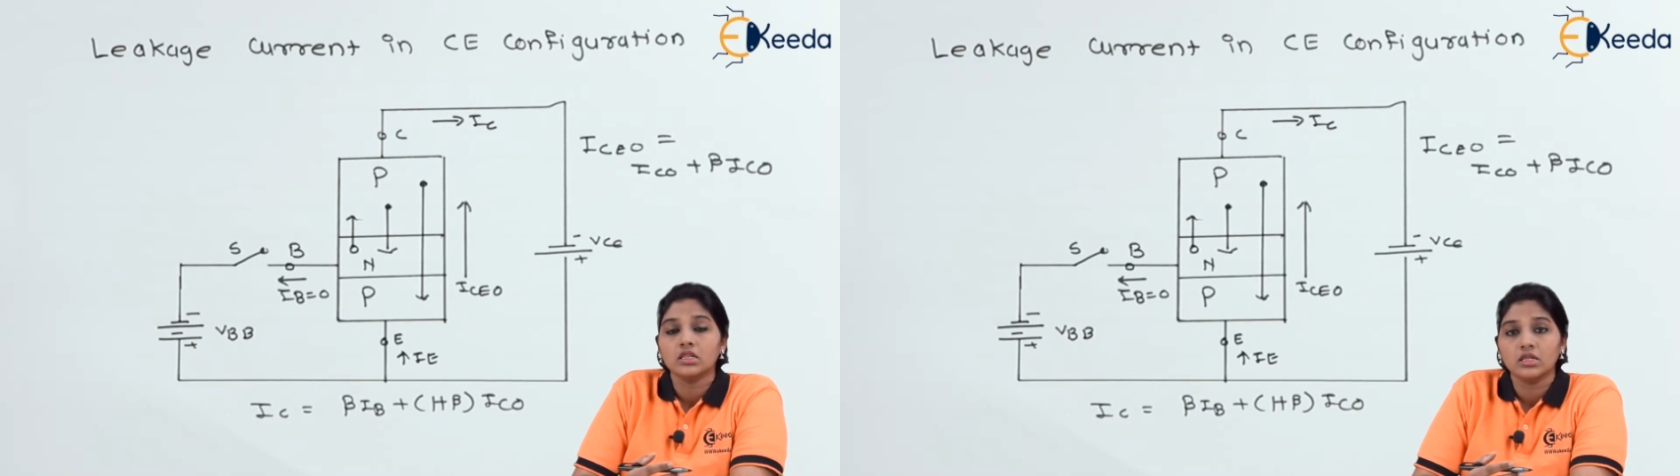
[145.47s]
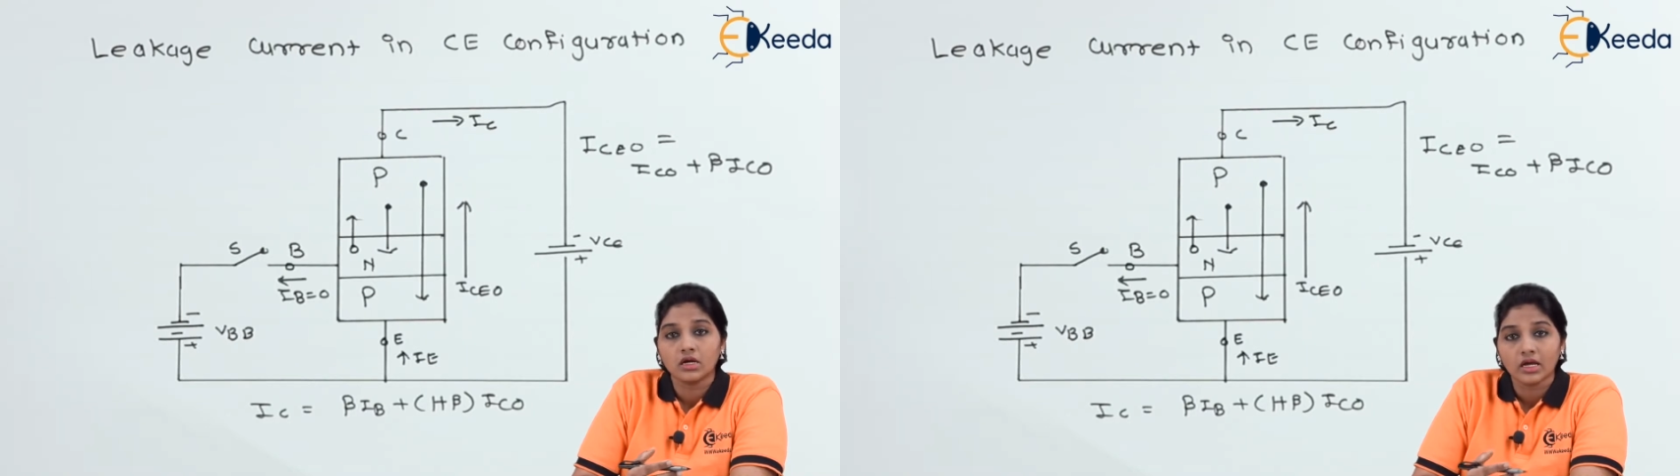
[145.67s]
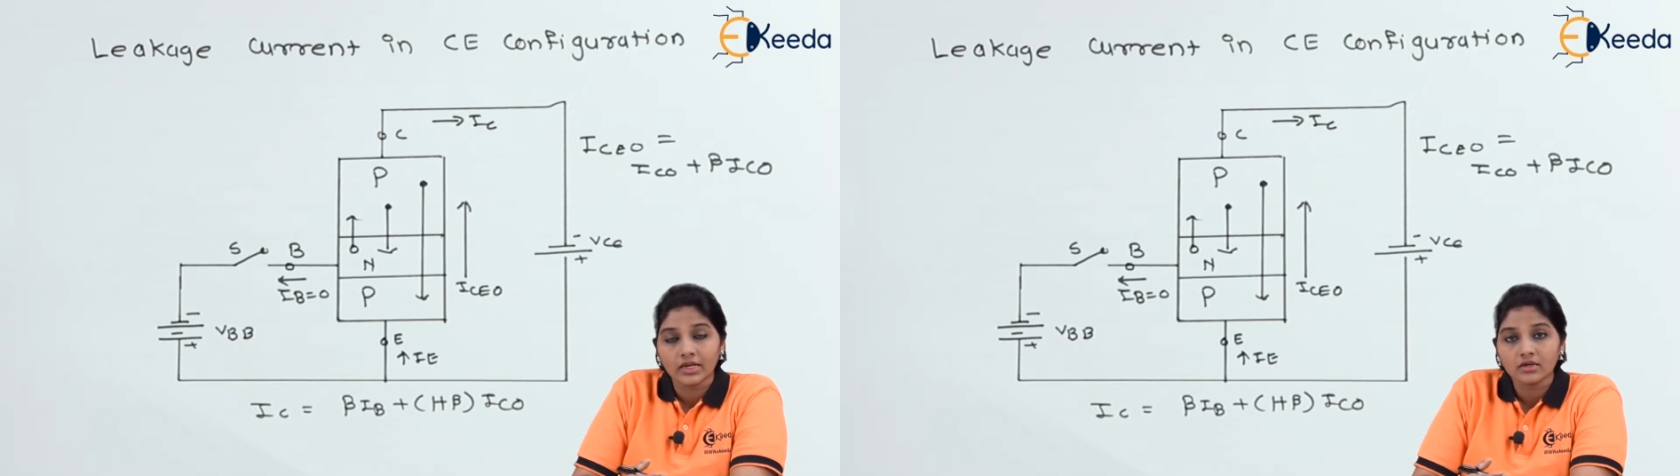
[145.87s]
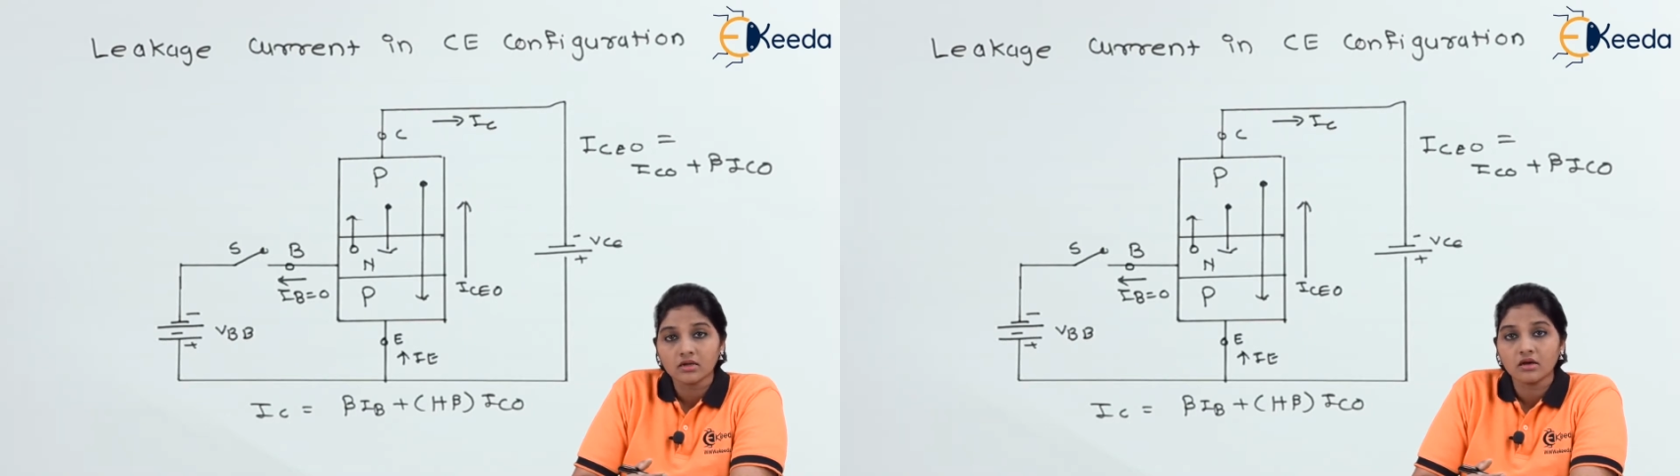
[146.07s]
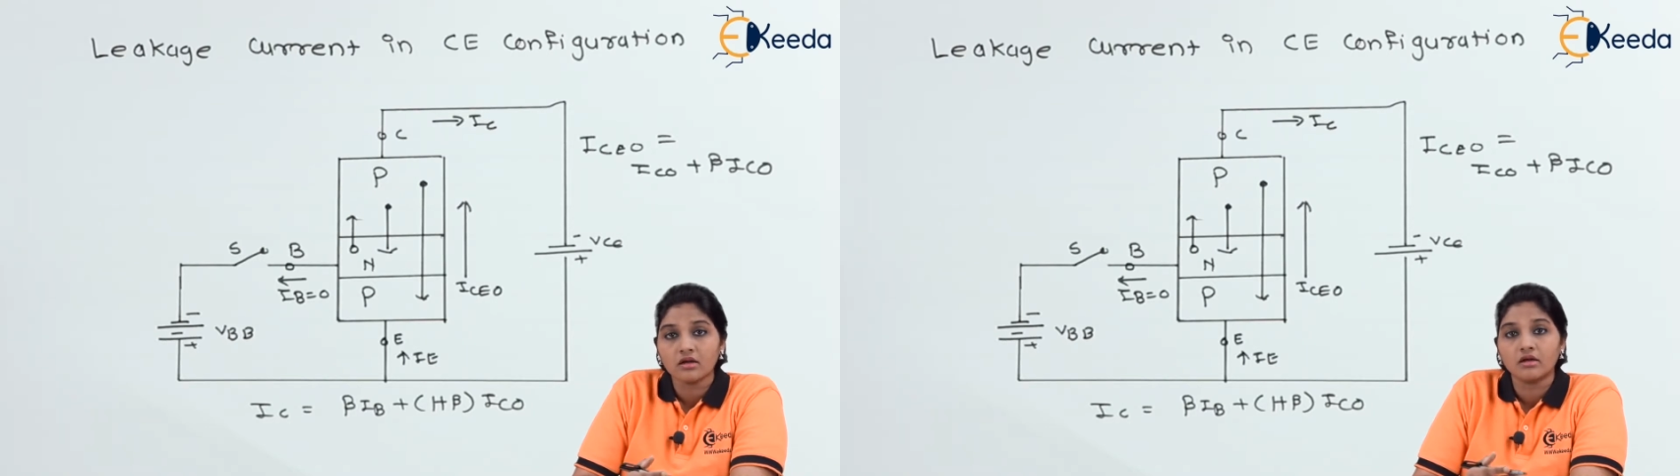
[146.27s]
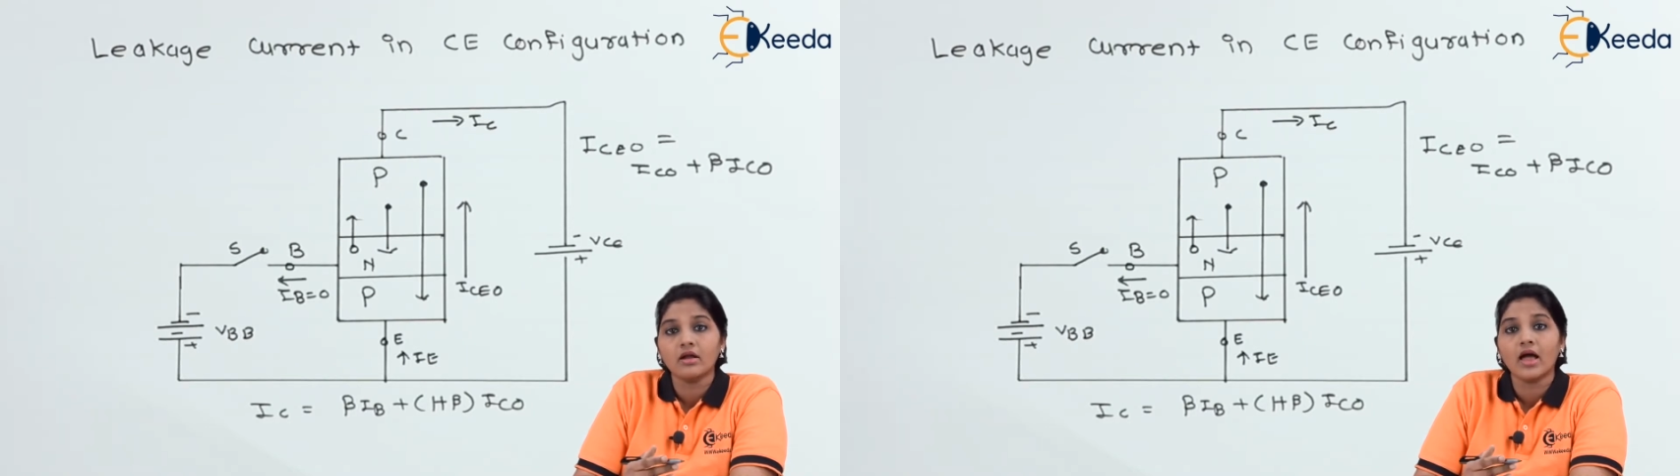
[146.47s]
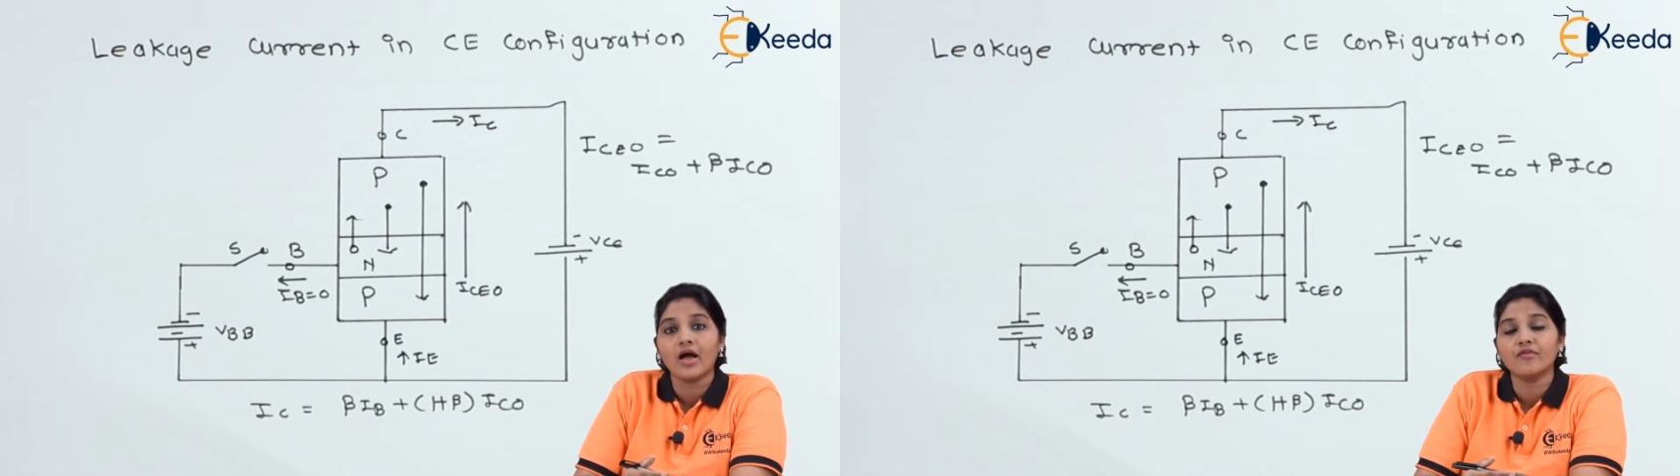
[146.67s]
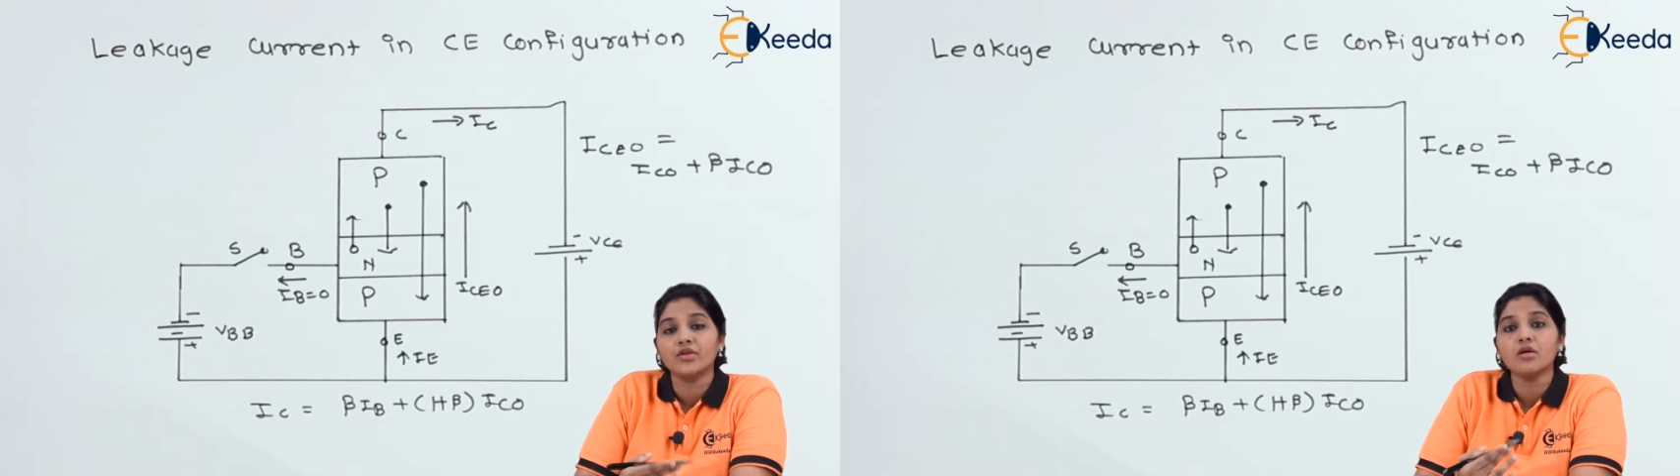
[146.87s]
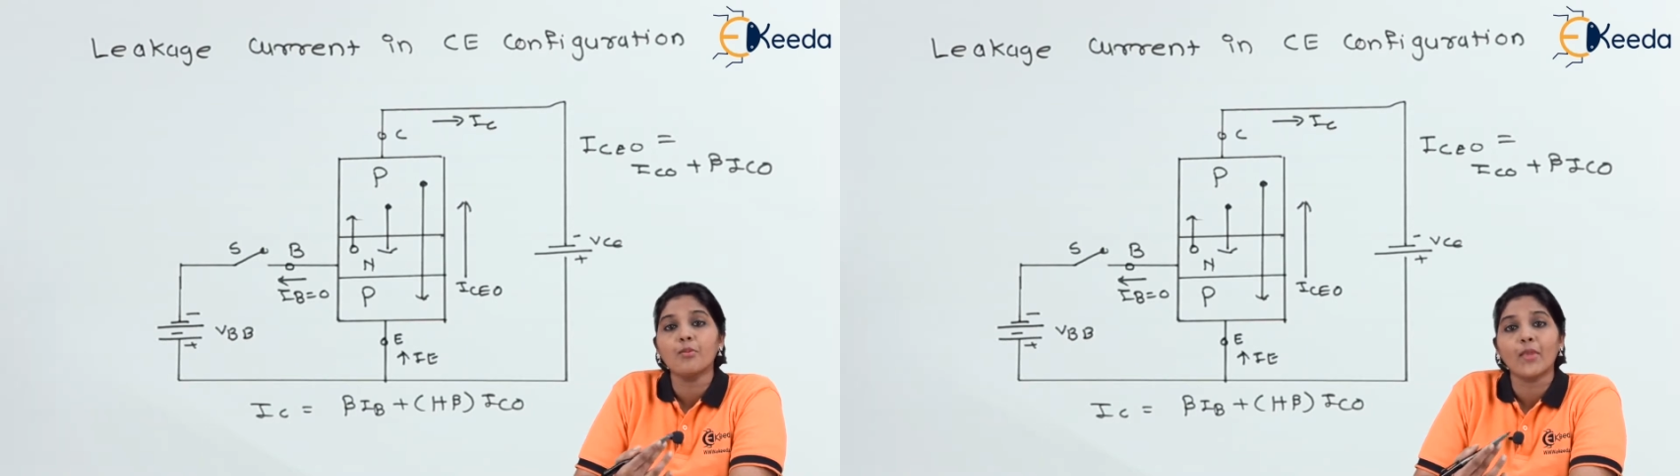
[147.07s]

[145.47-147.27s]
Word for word: The collector current having